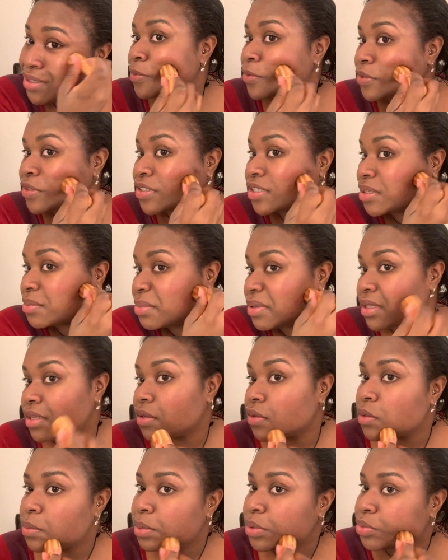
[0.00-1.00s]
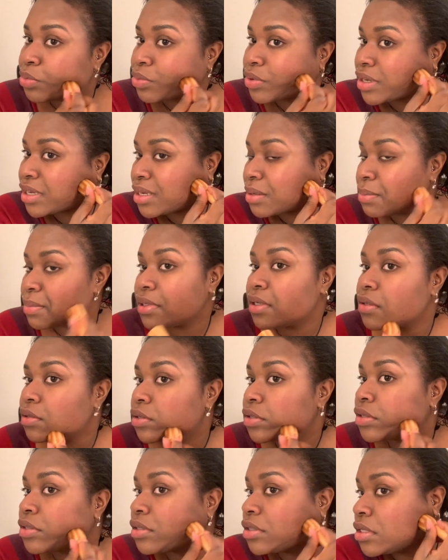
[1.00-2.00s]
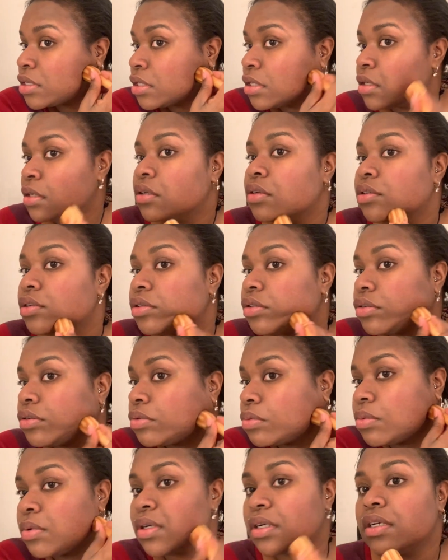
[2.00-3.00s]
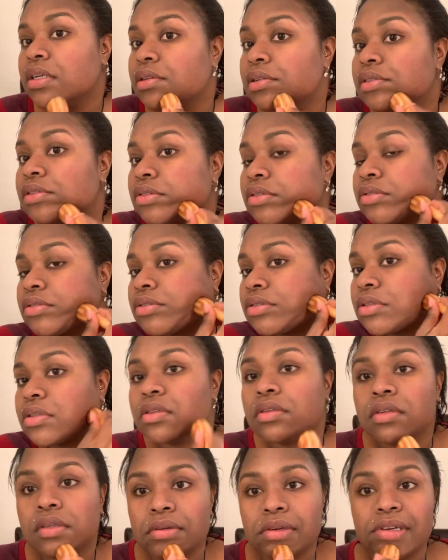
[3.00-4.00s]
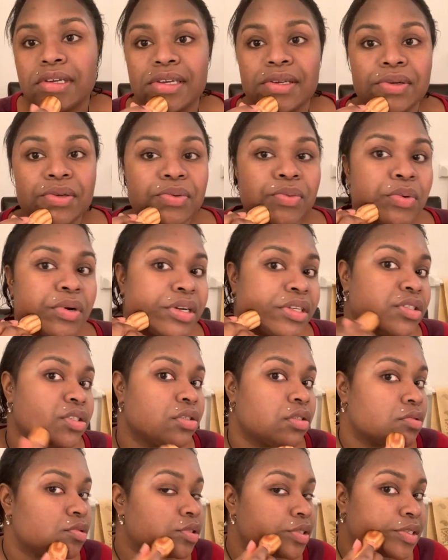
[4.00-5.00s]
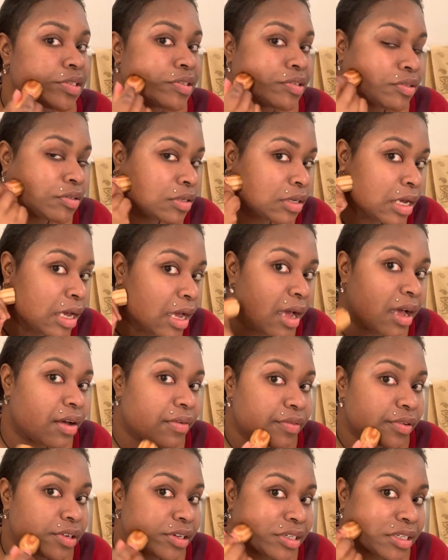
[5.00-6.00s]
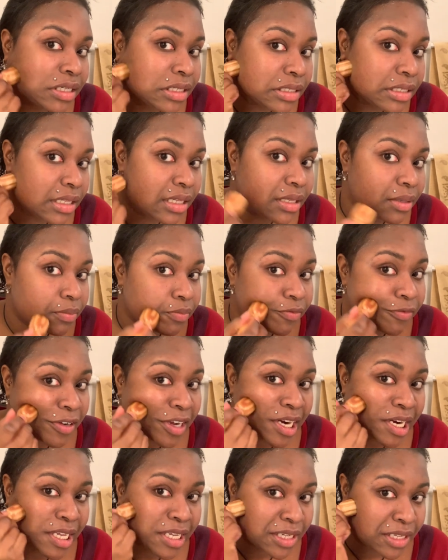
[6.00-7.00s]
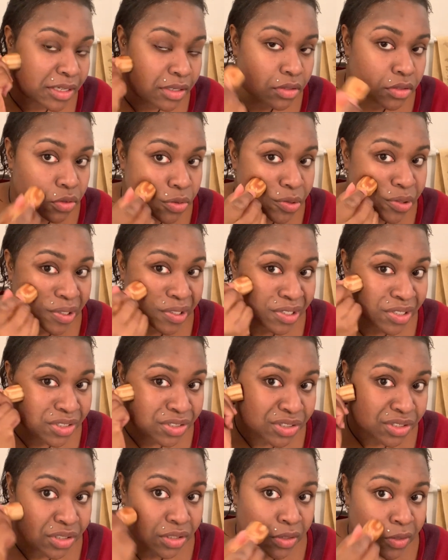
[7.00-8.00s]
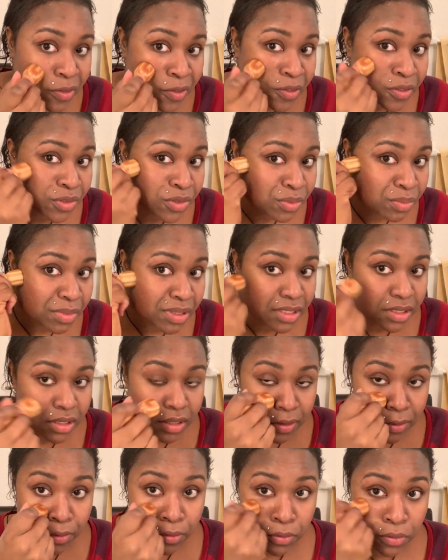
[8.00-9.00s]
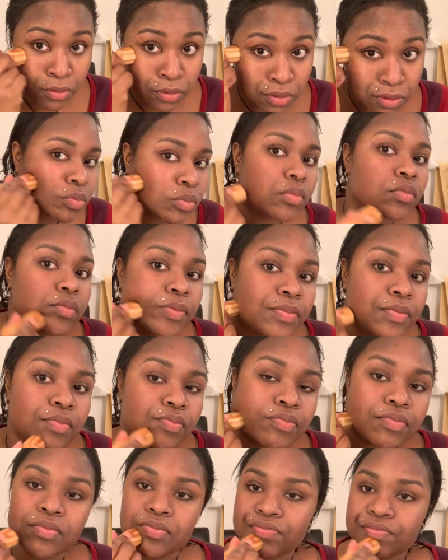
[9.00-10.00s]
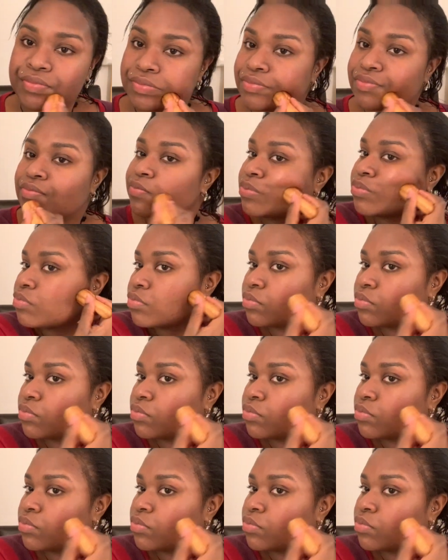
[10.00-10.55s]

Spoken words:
It's gonna be a little bit red, but you know what? I want to just have a nice lymphatic drainage in my skin.